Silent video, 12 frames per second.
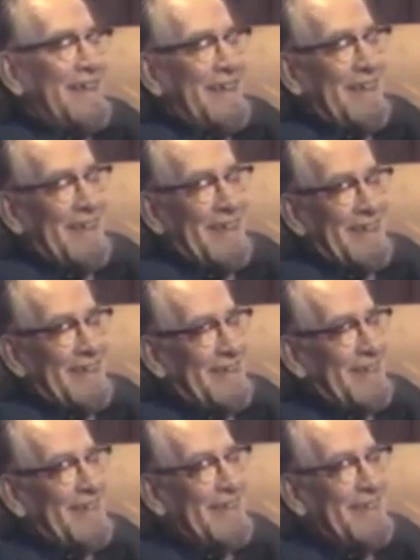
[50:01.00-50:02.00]
And
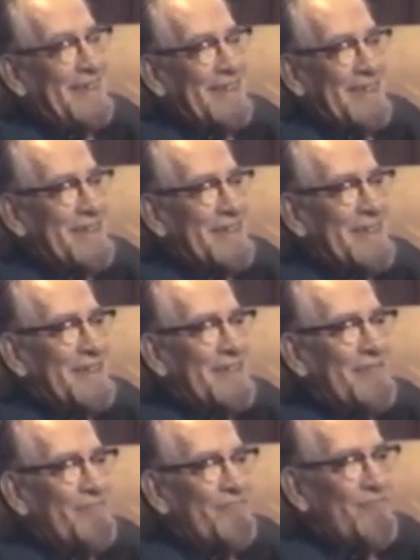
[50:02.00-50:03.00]
just
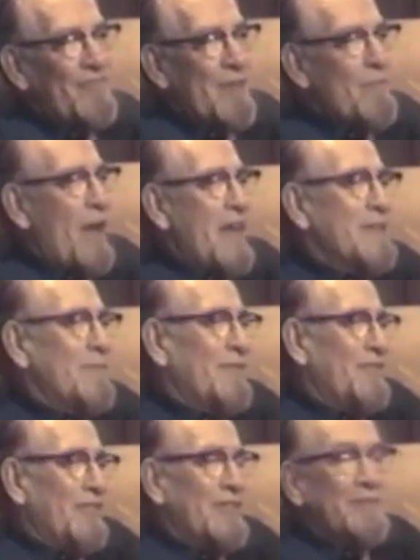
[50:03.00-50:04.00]
impossible
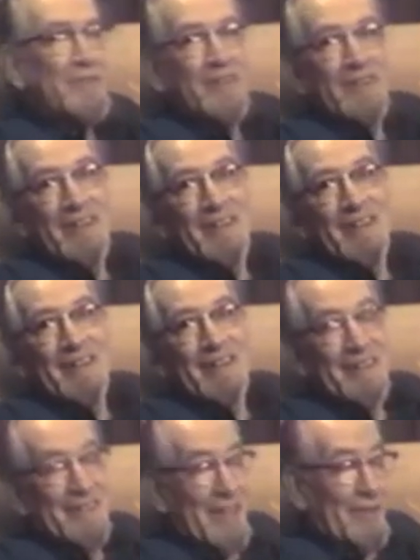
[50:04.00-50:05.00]
for them to have
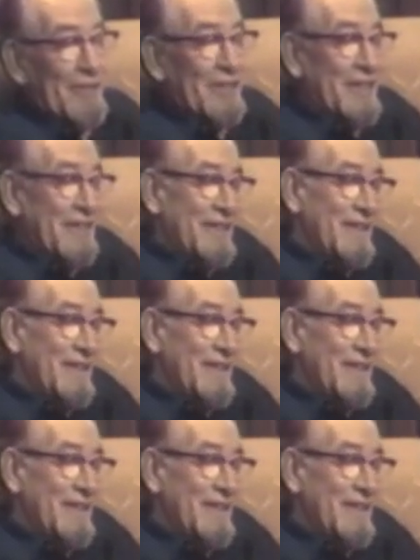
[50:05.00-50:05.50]
done what they